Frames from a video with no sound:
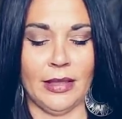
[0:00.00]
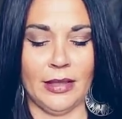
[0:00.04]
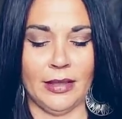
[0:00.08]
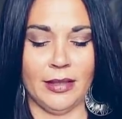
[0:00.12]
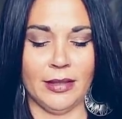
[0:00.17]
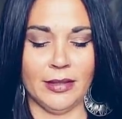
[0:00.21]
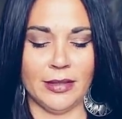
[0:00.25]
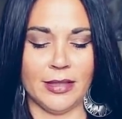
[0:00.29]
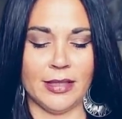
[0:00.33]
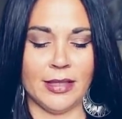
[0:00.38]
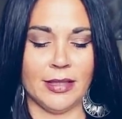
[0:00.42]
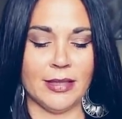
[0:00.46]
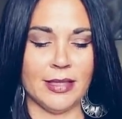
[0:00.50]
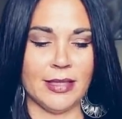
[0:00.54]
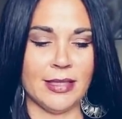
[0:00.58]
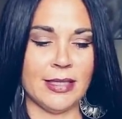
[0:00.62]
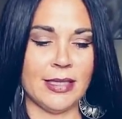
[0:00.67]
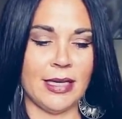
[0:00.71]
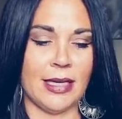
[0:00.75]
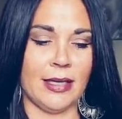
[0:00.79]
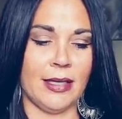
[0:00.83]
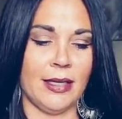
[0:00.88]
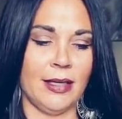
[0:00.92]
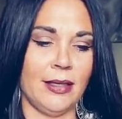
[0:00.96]
And it's
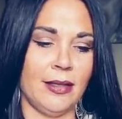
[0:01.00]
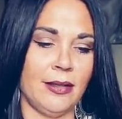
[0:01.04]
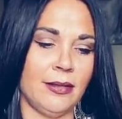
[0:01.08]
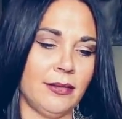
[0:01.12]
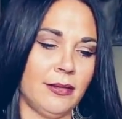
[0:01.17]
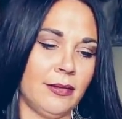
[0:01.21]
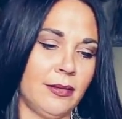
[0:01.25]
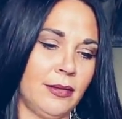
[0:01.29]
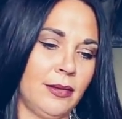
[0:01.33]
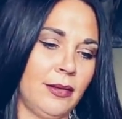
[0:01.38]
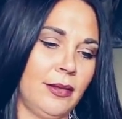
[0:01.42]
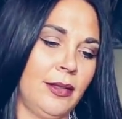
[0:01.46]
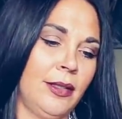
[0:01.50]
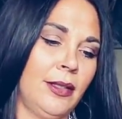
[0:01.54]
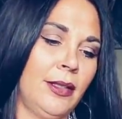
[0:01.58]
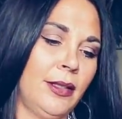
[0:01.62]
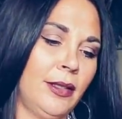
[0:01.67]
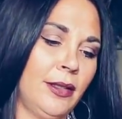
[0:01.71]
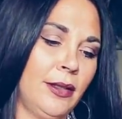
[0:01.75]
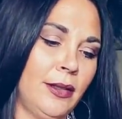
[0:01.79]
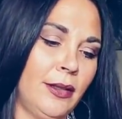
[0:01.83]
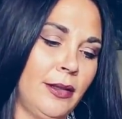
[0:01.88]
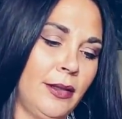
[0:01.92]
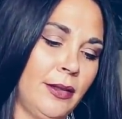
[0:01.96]
unsteady.
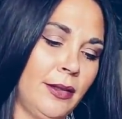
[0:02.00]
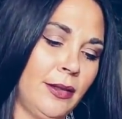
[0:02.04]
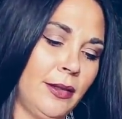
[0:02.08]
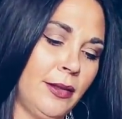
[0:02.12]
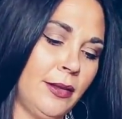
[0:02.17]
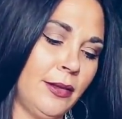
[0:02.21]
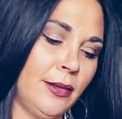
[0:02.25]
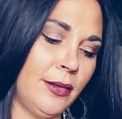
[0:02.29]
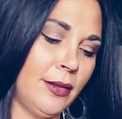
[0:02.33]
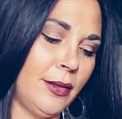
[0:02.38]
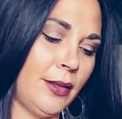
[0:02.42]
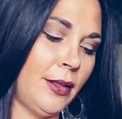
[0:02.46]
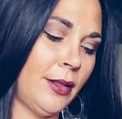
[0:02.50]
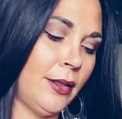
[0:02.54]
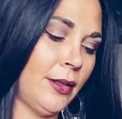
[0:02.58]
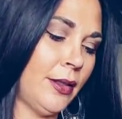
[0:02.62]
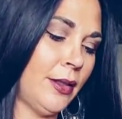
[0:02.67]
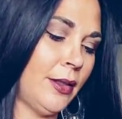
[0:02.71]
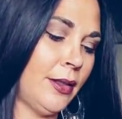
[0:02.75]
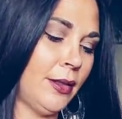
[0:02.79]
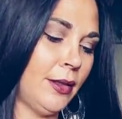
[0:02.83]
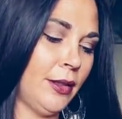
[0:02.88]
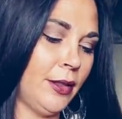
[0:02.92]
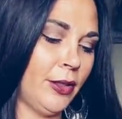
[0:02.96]
And
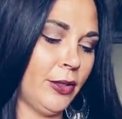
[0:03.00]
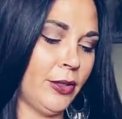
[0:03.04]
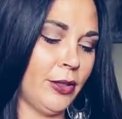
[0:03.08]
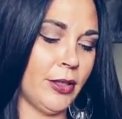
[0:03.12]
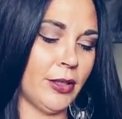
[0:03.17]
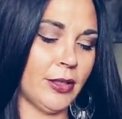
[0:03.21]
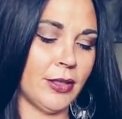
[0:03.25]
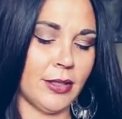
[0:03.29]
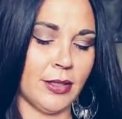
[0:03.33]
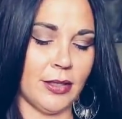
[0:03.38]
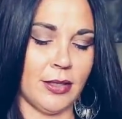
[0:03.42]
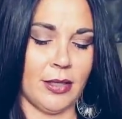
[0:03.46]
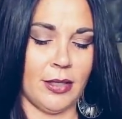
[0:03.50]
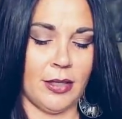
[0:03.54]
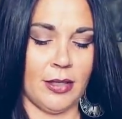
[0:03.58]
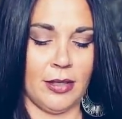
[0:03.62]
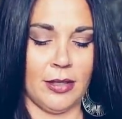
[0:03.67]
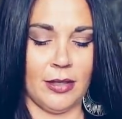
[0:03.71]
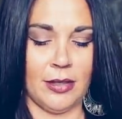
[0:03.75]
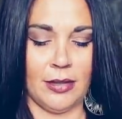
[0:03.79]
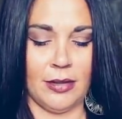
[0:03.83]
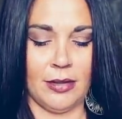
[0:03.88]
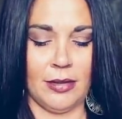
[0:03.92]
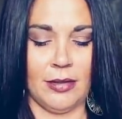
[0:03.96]
the lyrics
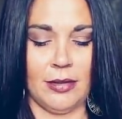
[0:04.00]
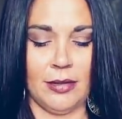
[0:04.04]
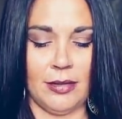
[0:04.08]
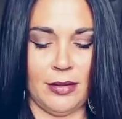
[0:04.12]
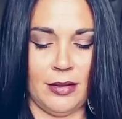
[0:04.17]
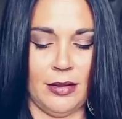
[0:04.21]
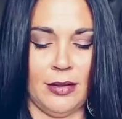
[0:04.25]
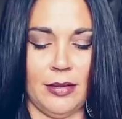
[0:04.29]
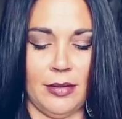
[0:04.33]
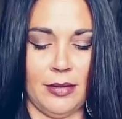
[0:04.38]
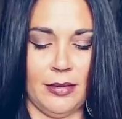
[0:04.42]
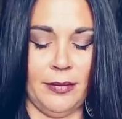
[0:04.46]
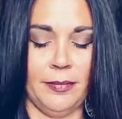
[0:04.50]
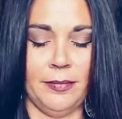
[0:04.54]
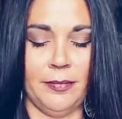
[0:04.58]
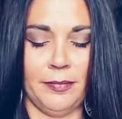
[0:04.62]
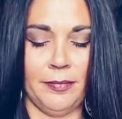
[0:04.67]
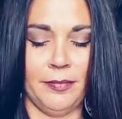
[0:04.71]
are, um,